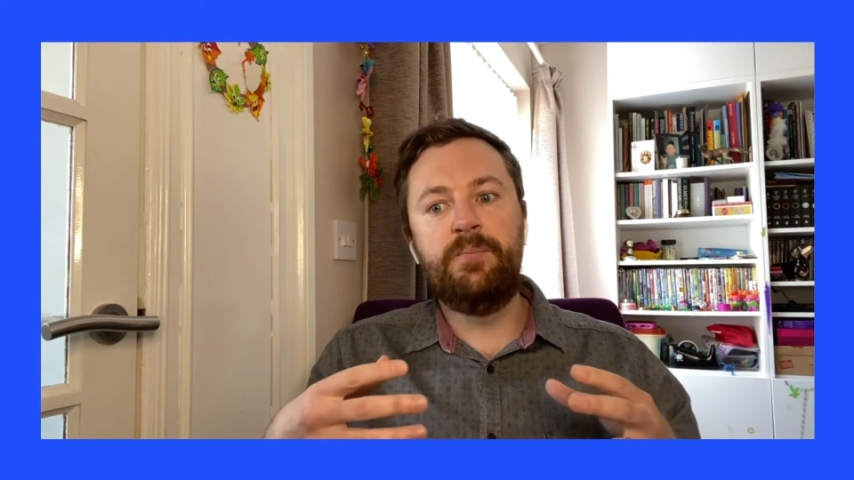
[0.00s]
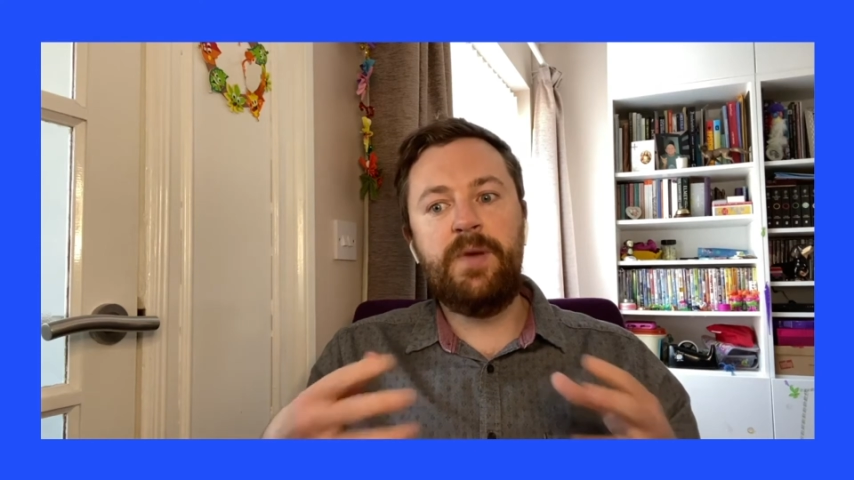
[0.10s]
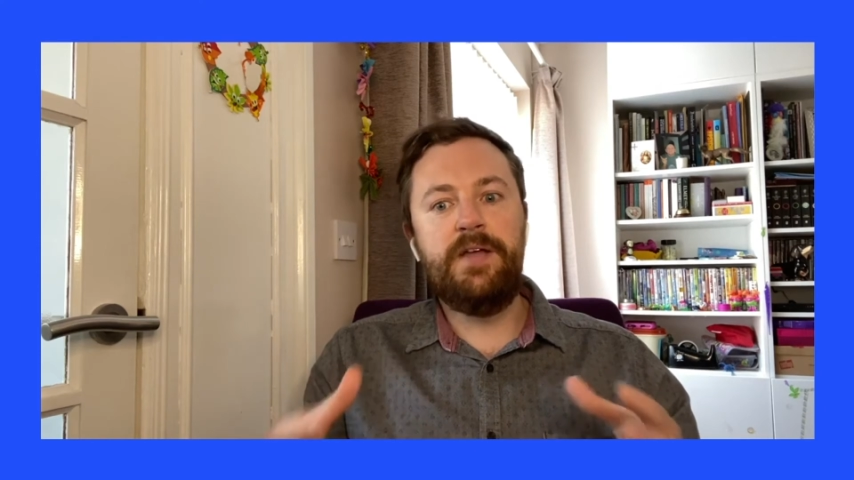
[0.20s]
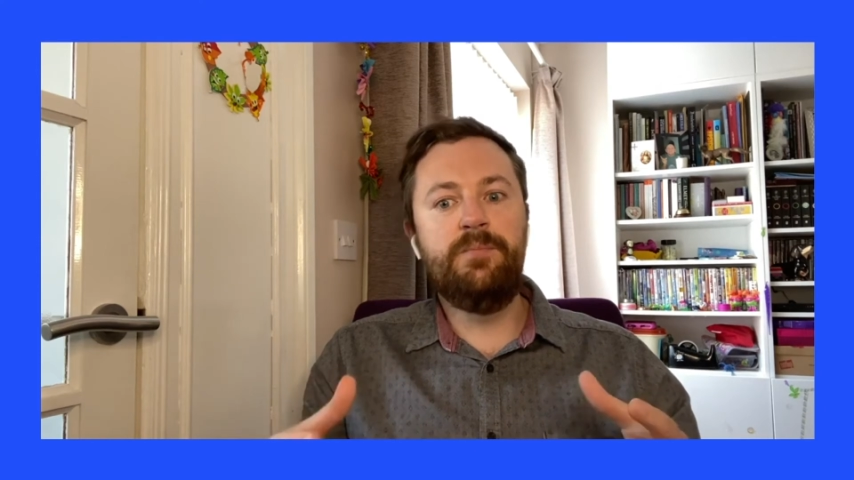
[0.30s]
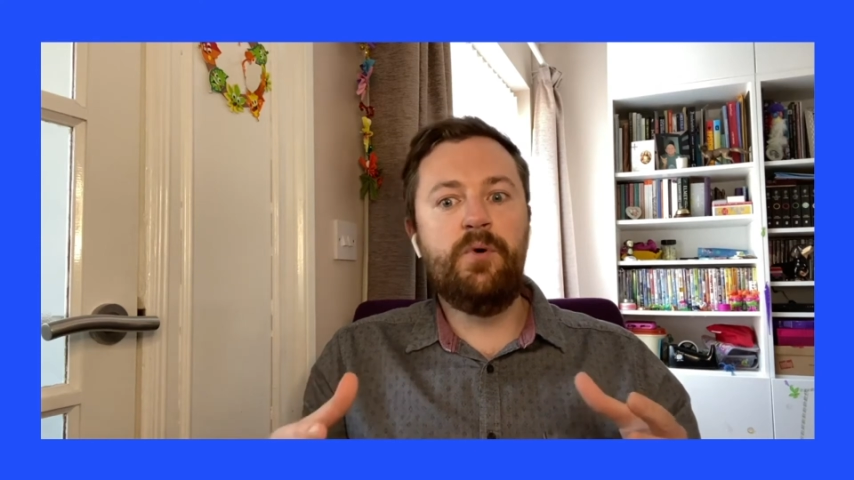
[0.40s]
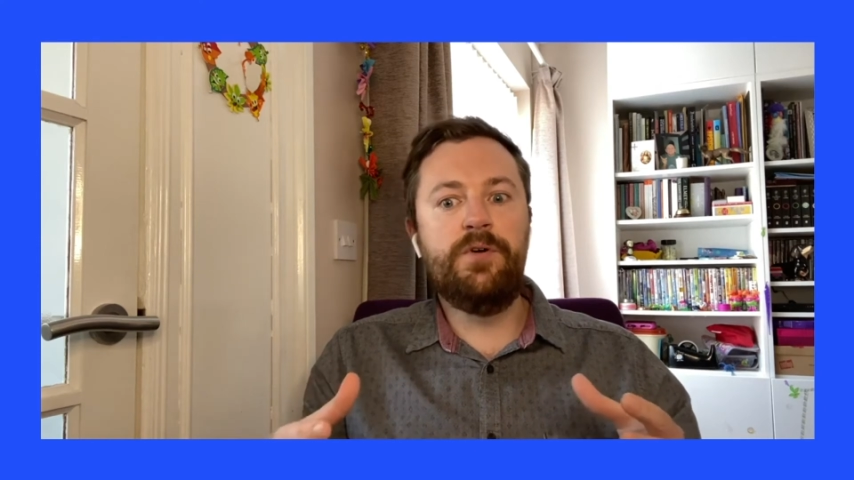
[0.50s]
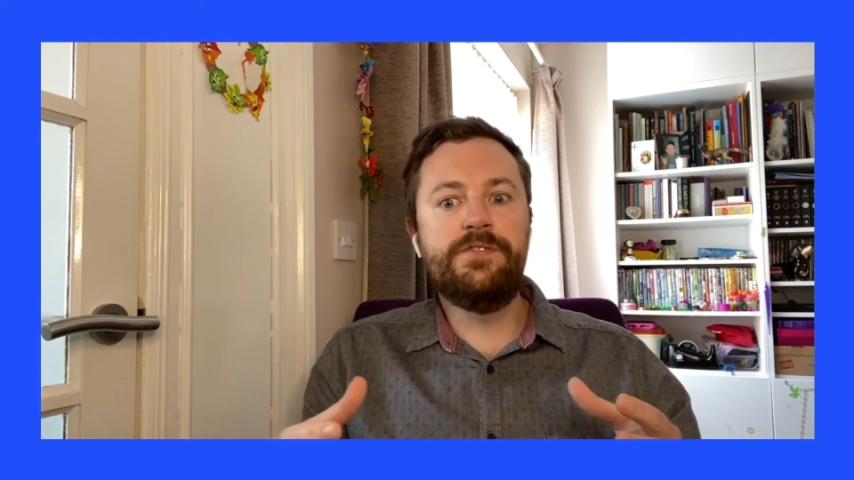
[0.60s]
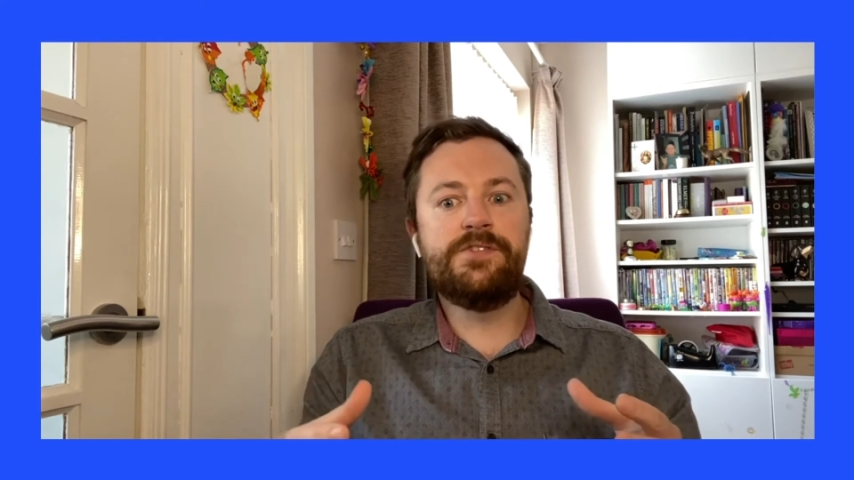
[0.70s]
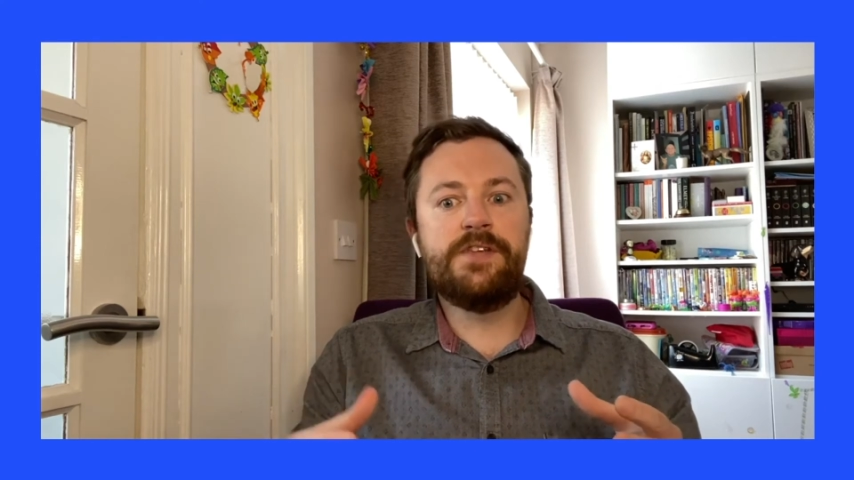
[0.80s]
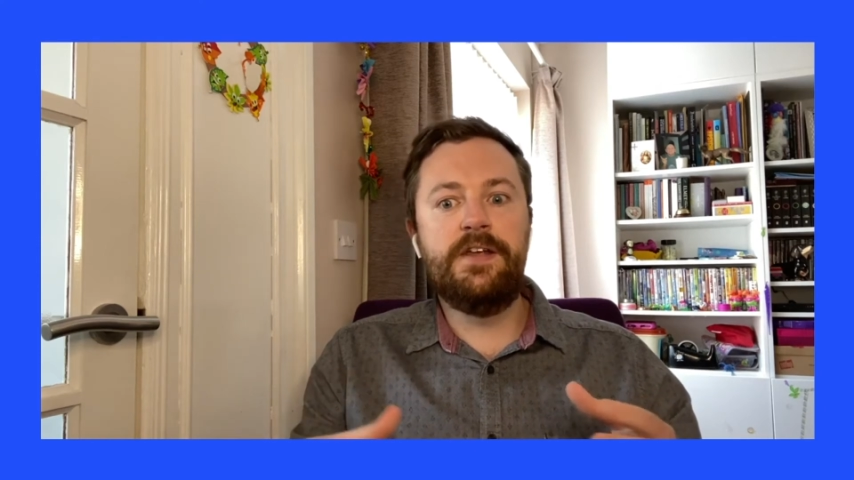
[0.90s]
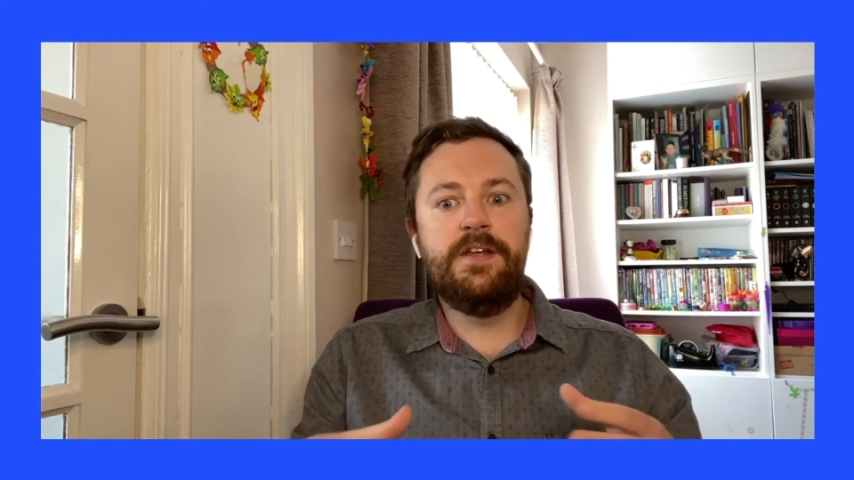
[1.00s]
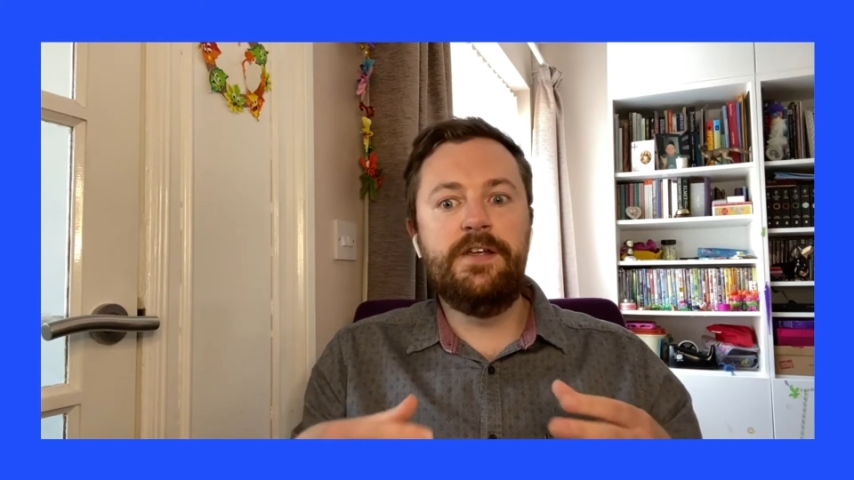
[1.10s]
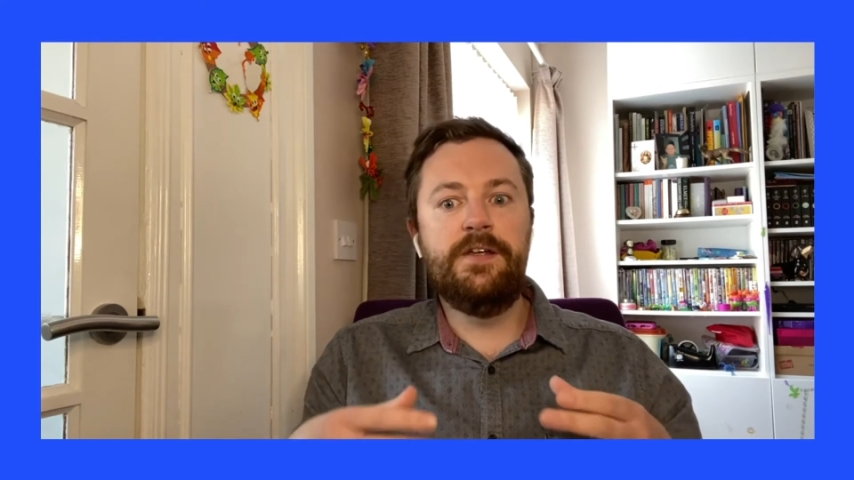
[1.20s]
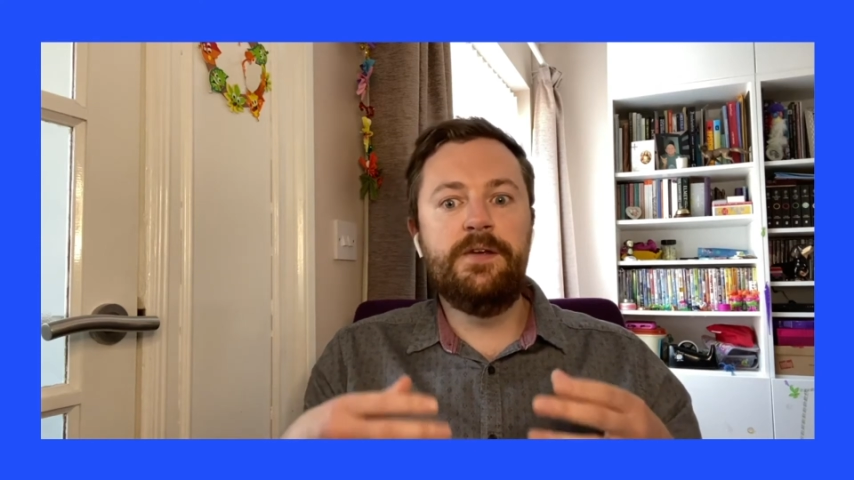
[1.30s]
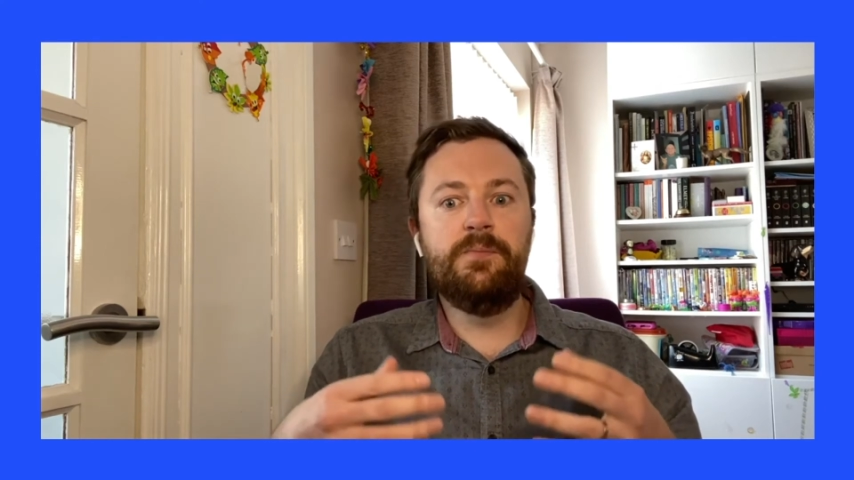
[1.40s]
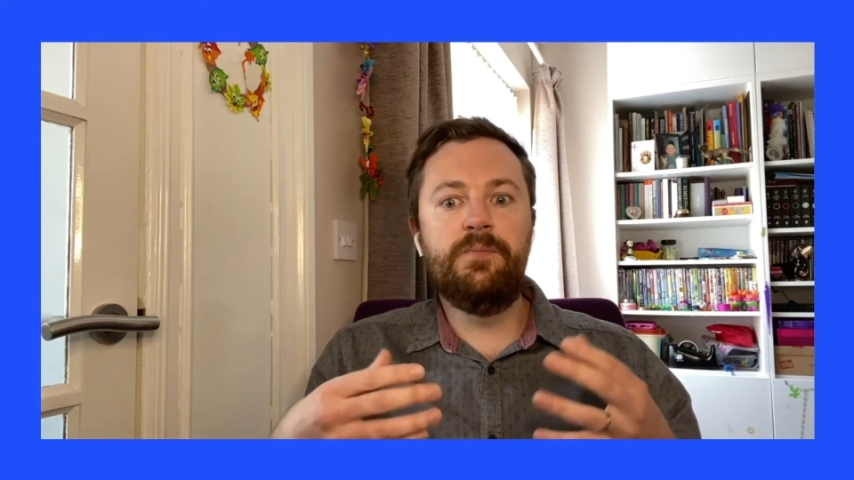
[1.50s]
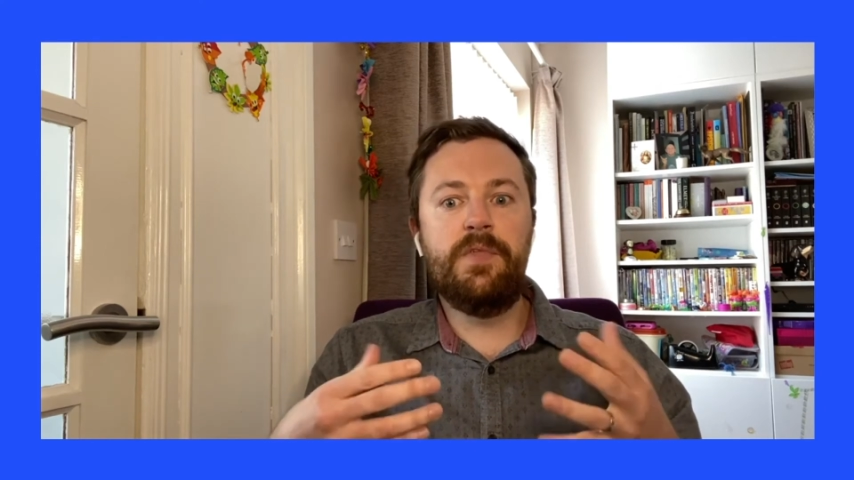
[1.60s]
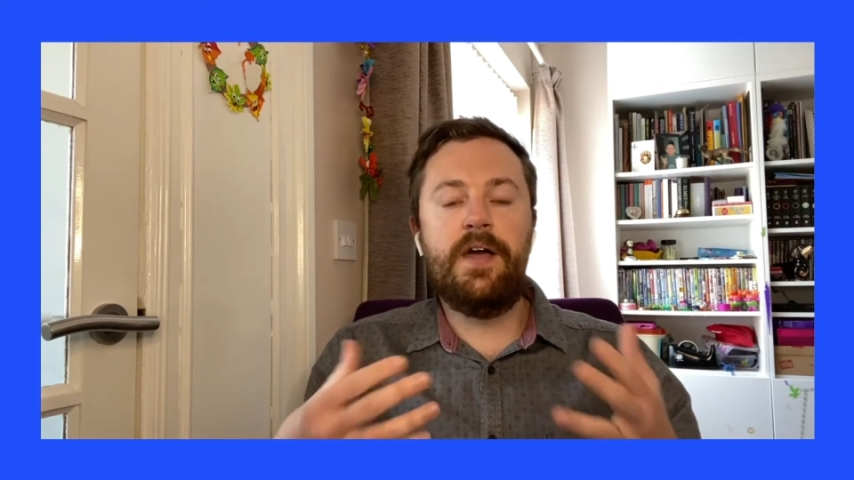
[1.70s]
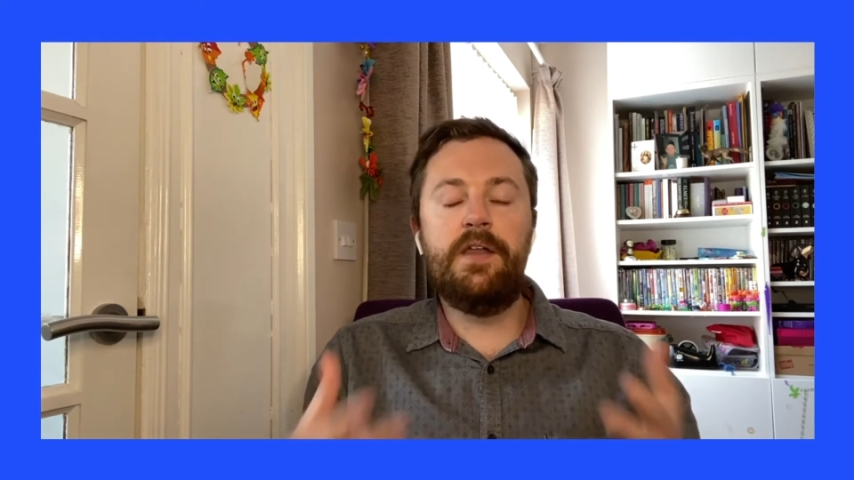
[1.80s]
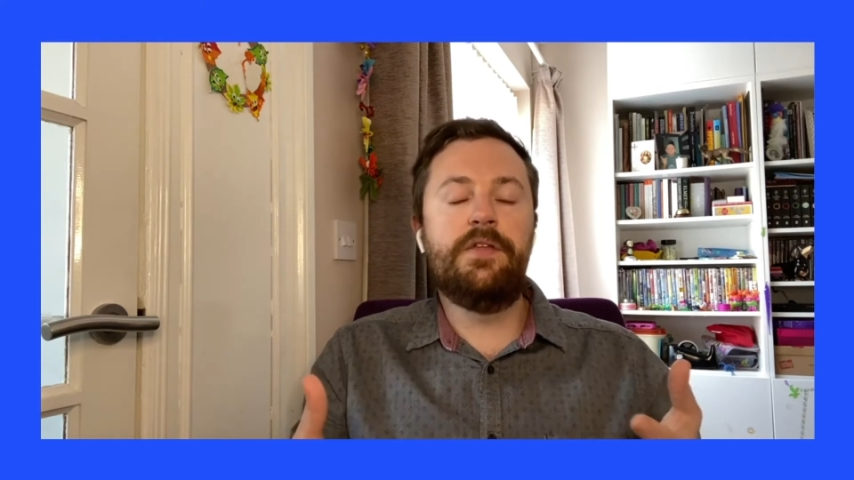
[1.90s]
pain points,
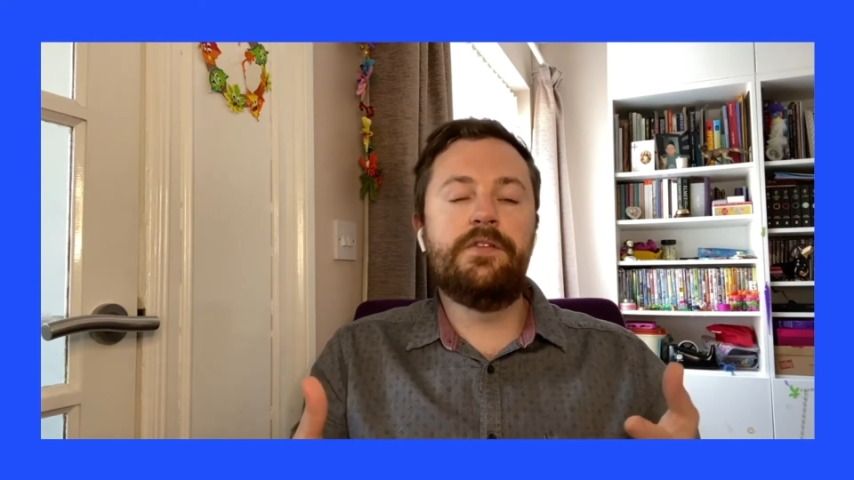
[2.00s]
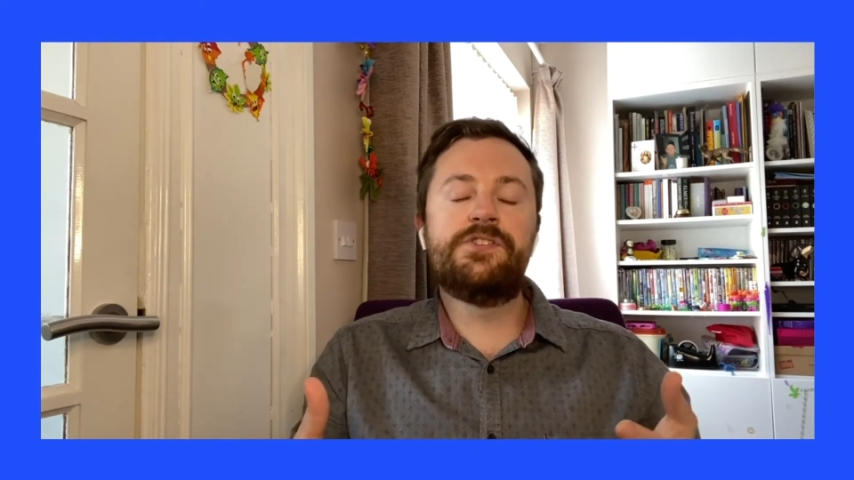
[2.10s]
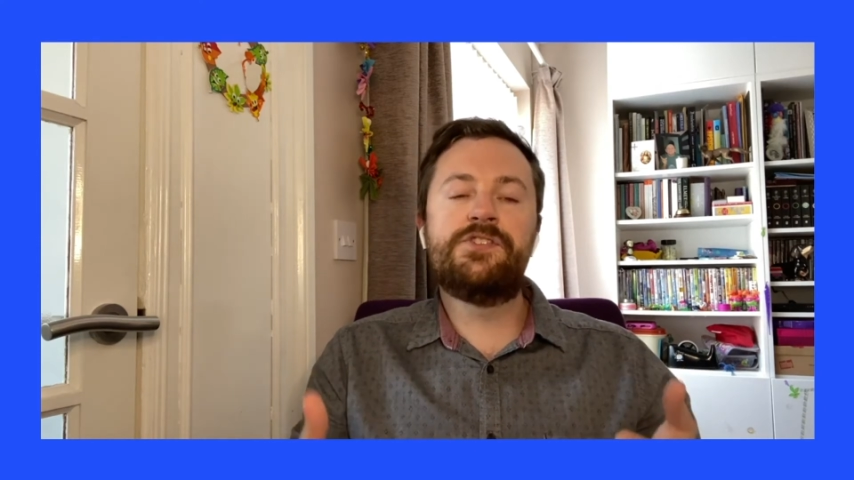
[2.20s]
anything that's